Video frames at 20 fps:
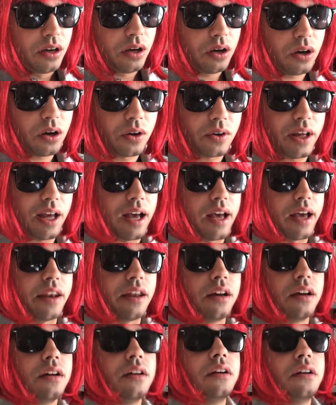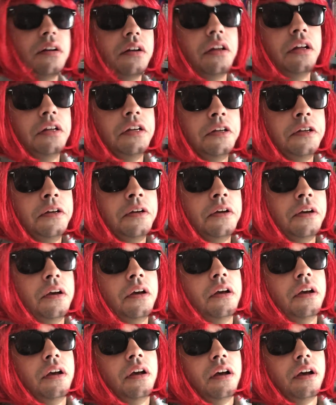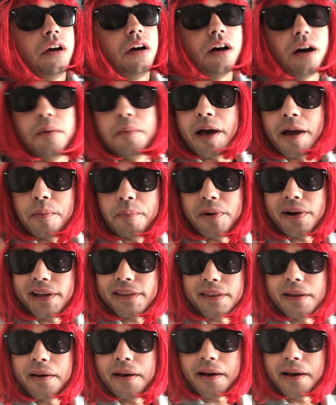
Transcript: Oh God. Oh, I'm out of breath.